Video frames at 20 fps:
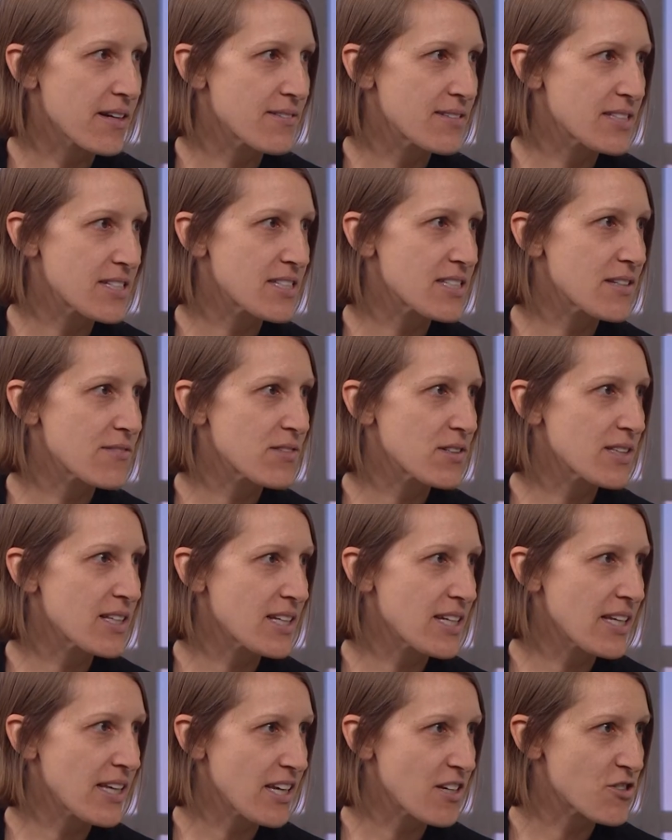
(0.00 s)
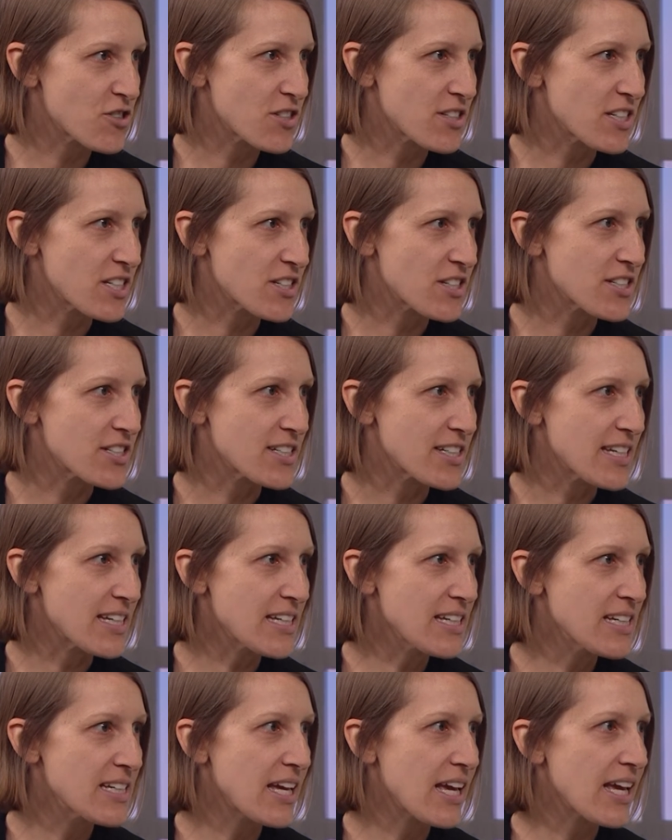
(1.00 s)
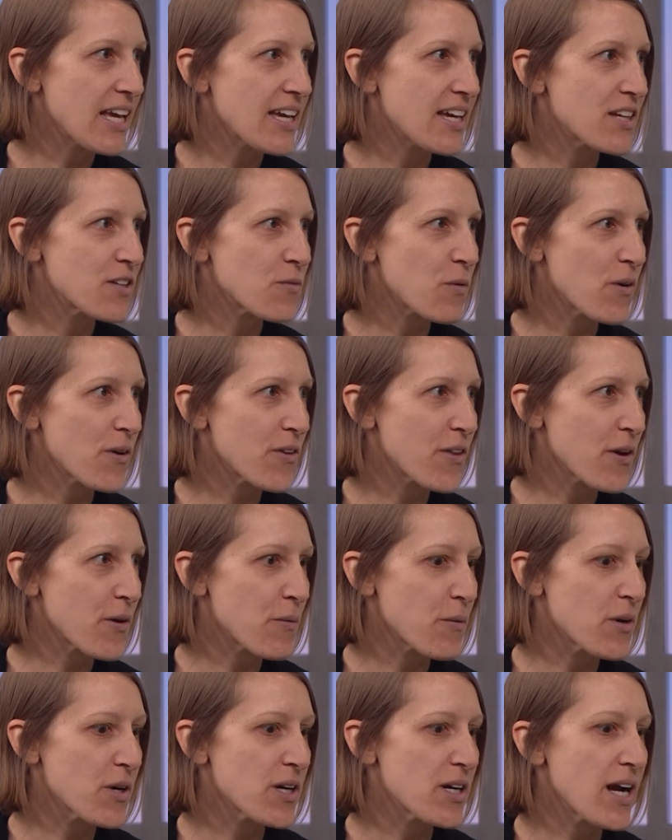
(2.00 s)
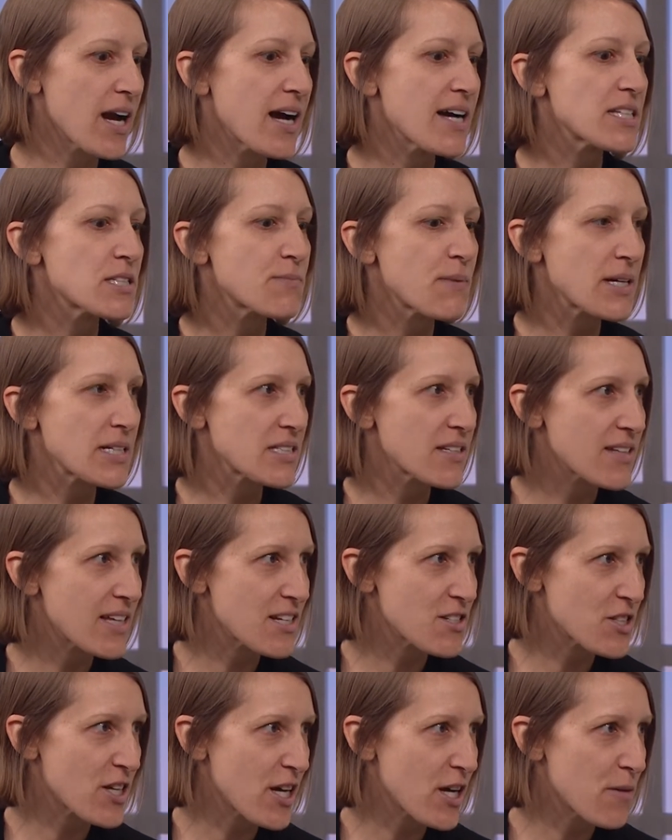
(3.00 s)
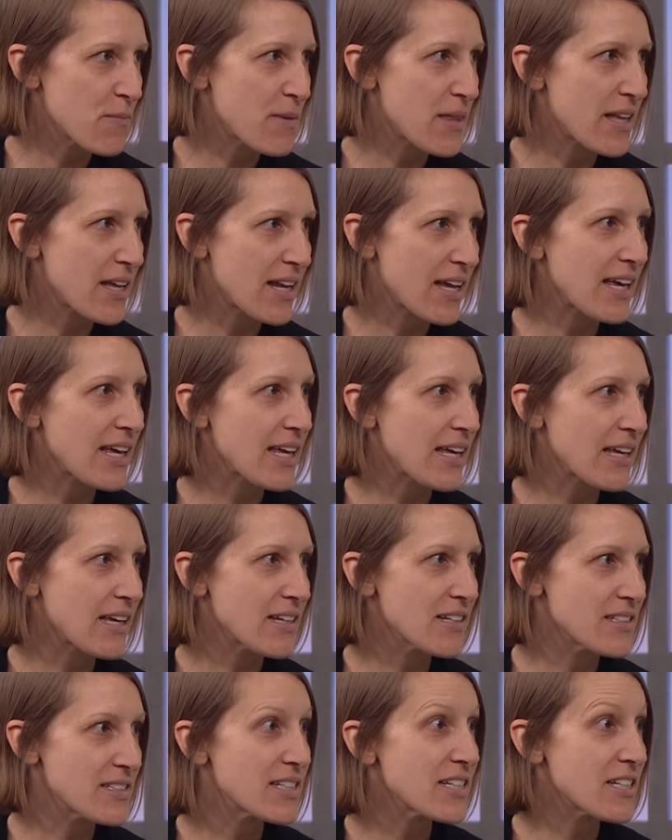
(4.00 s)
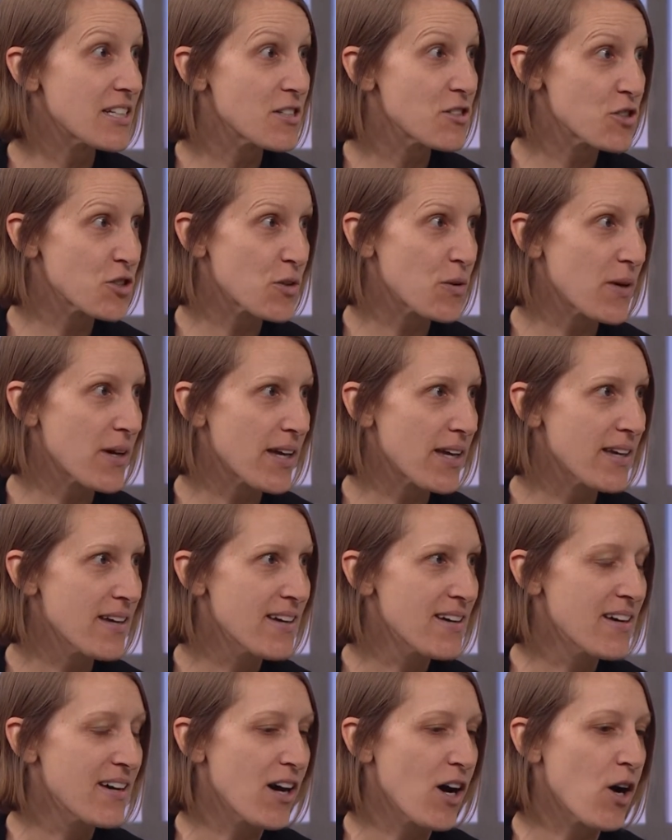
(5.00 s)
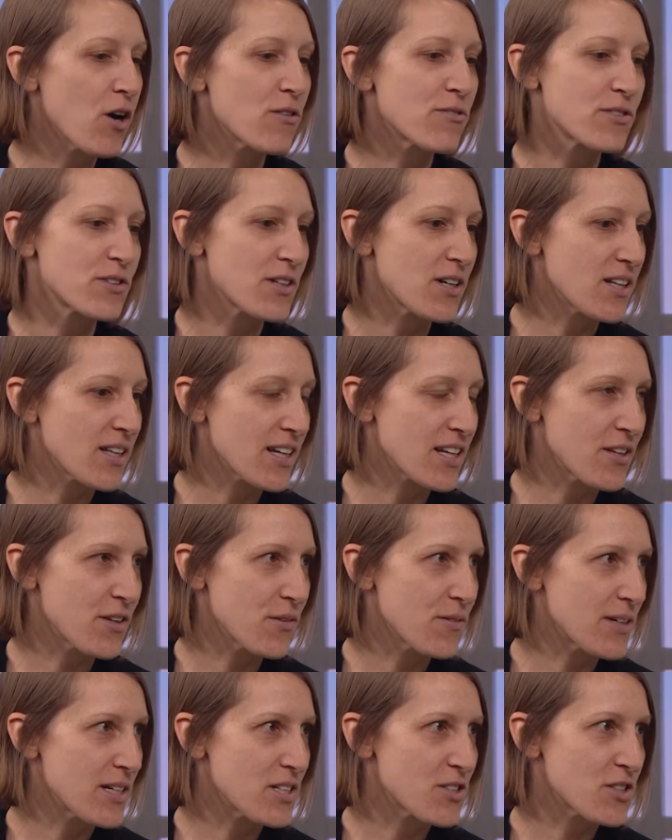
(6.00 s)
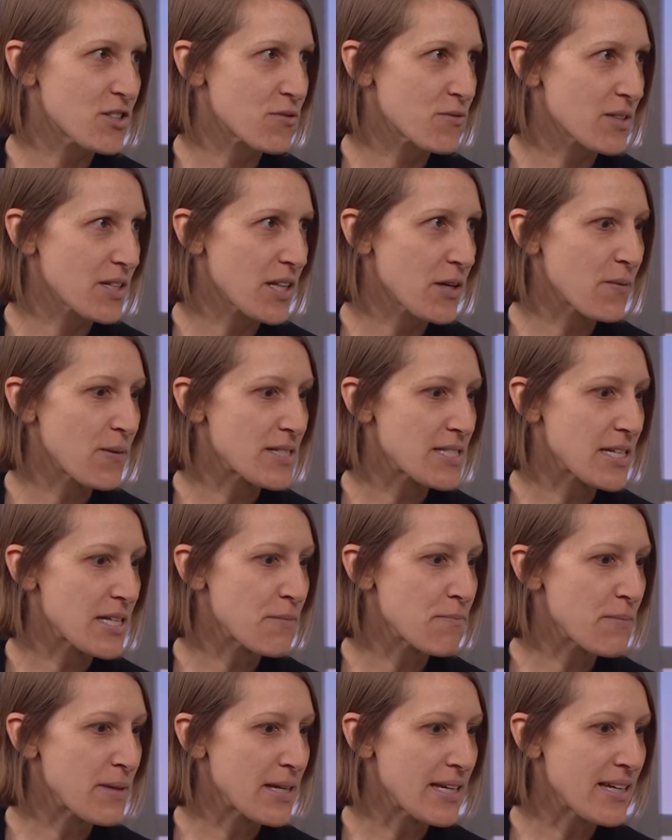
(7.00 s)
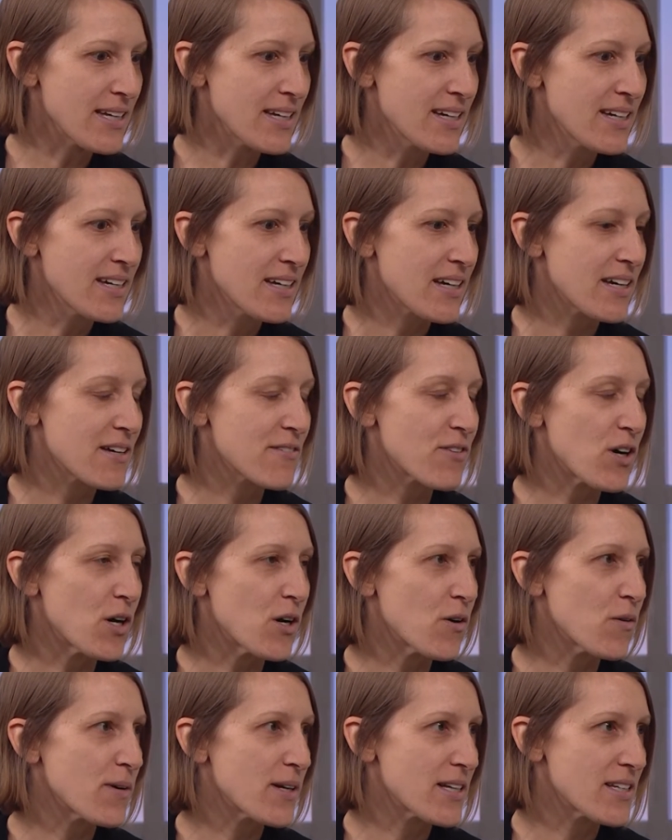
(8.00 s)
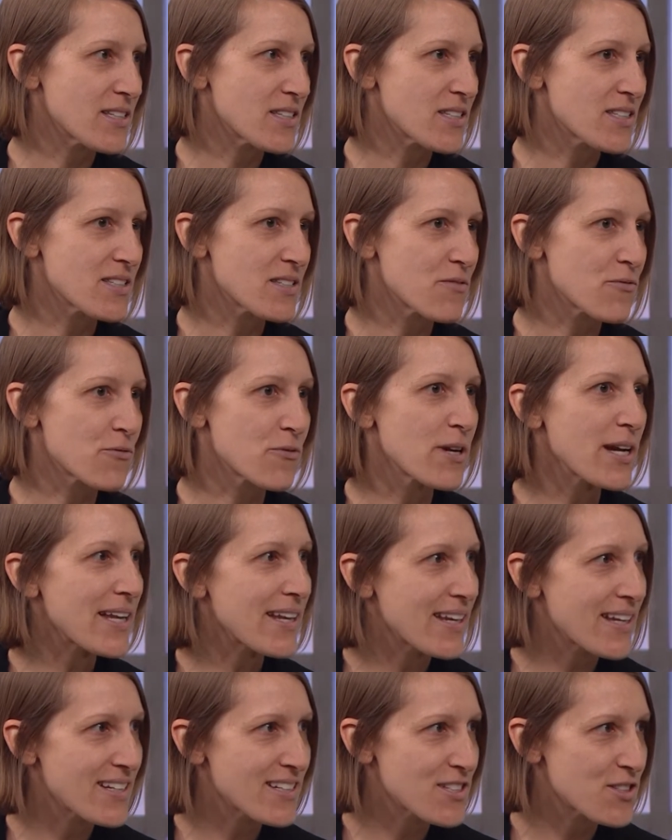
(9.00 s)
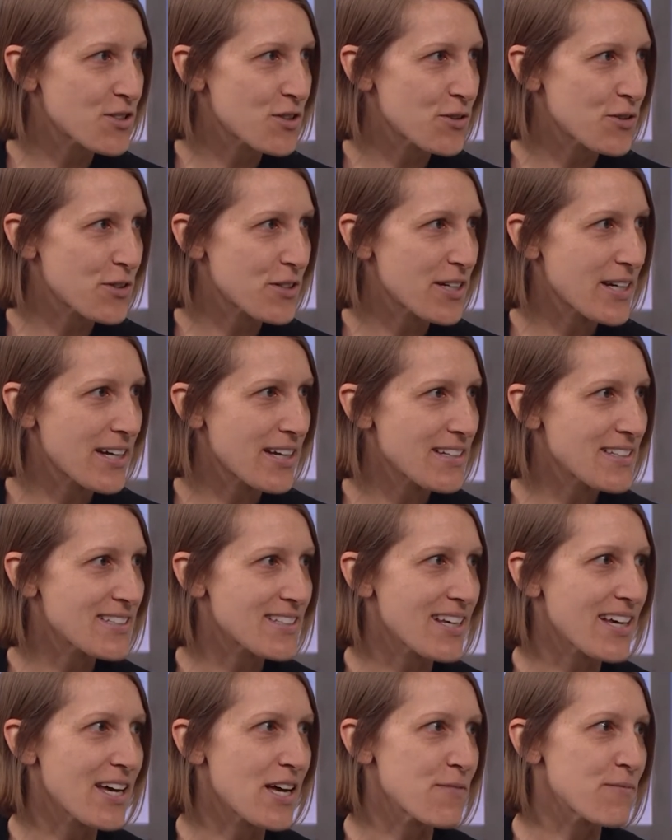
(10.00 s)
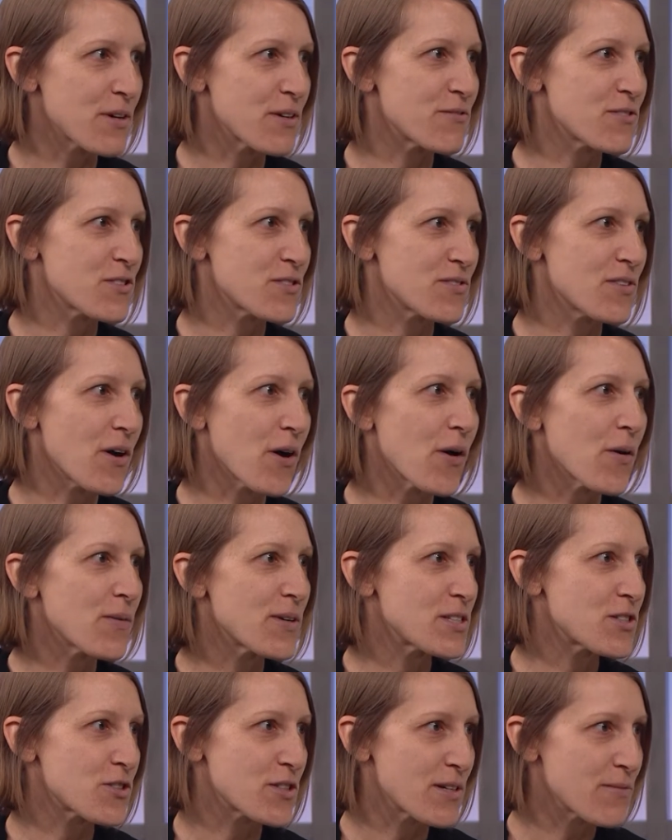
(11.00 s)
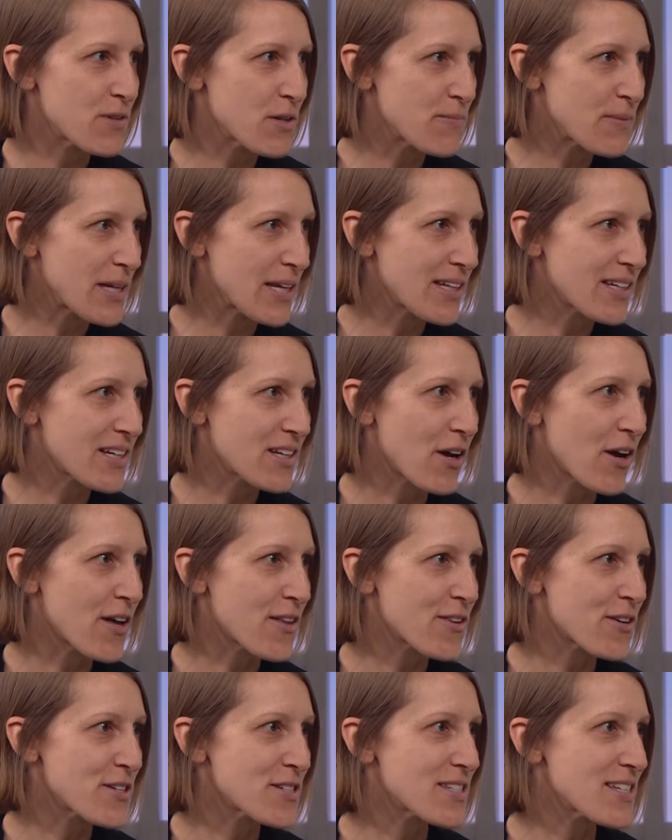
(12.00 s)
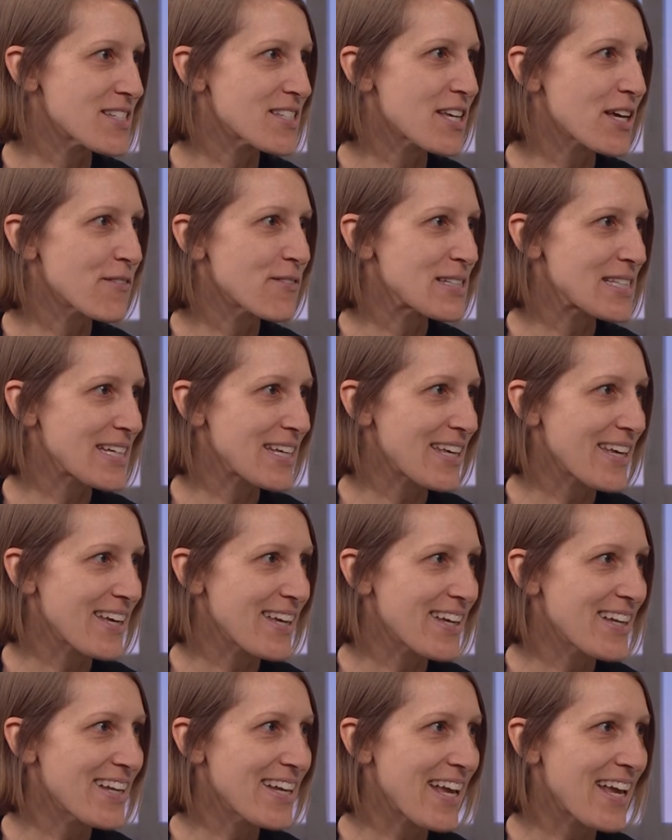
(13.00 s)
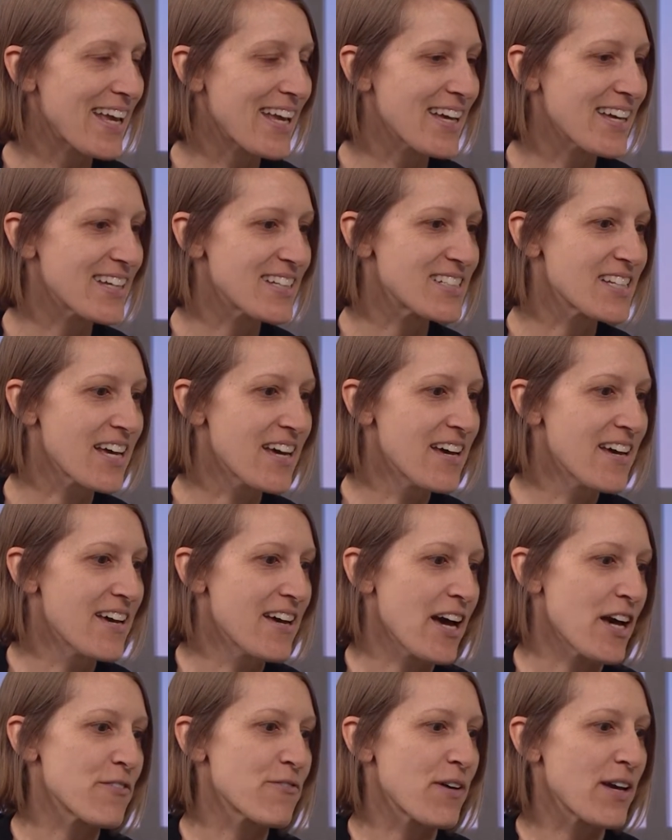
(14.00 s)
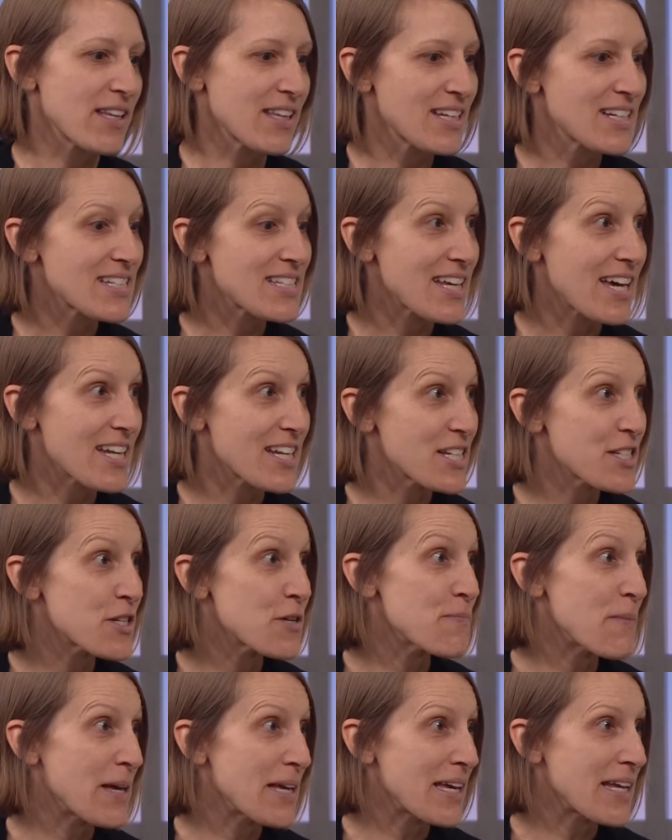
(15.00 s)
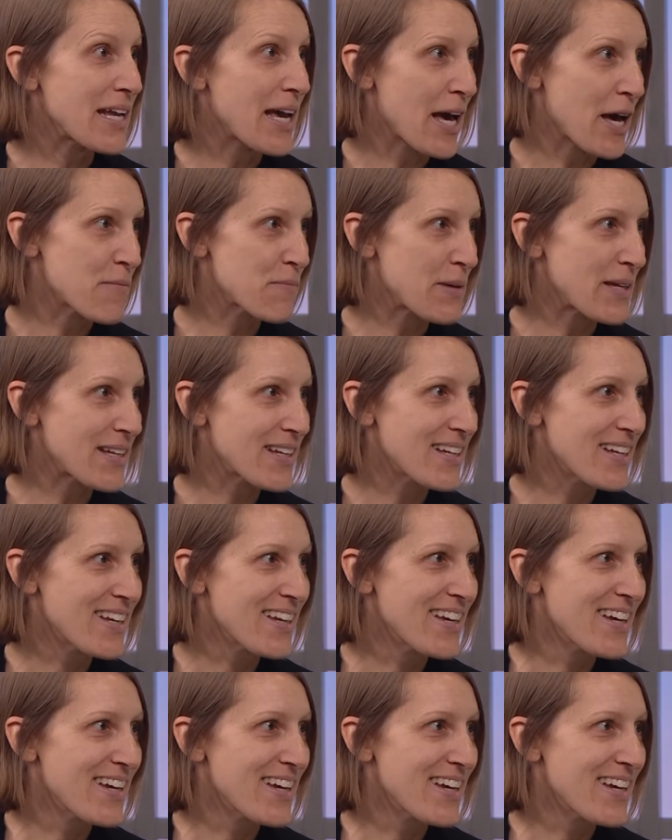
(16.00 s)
I was a civil litigation attorney. And while there were aspects of that job that I did enjoy, overall I knew it just really wasn't me. I've always written stories, um, I've always dreamed of being an author since I was a kid, and I finally decided to make it happen.